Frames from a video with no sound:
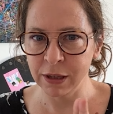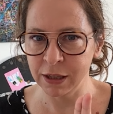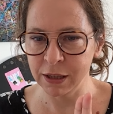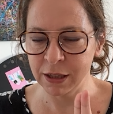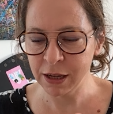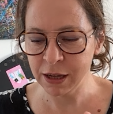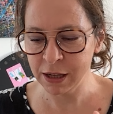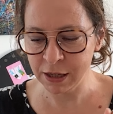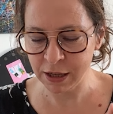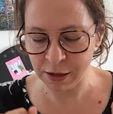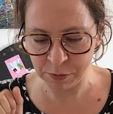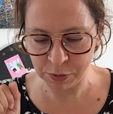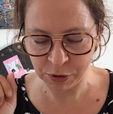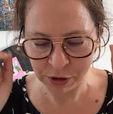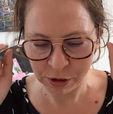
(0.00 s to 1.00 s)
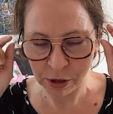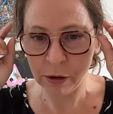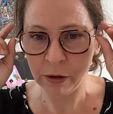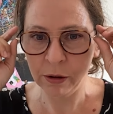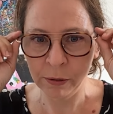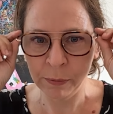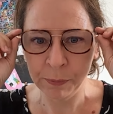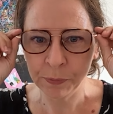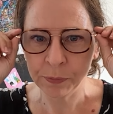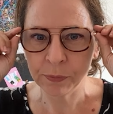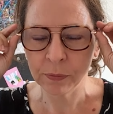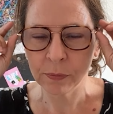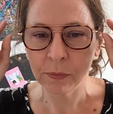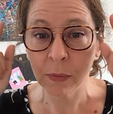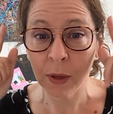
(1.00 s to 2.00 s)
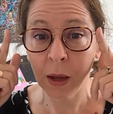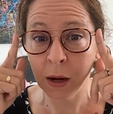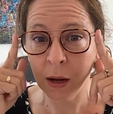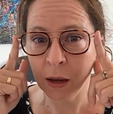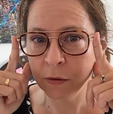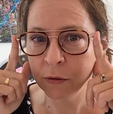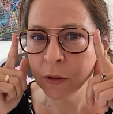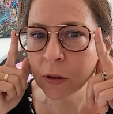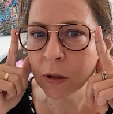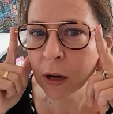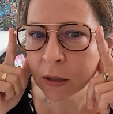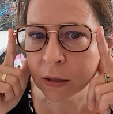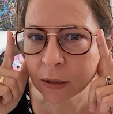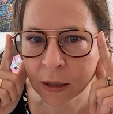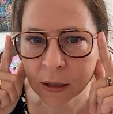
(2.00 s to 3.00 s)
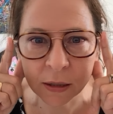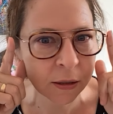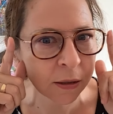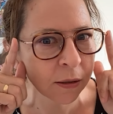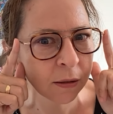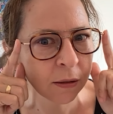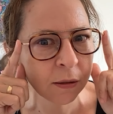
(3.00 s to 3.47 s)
a second sample to show you. I have new glasses.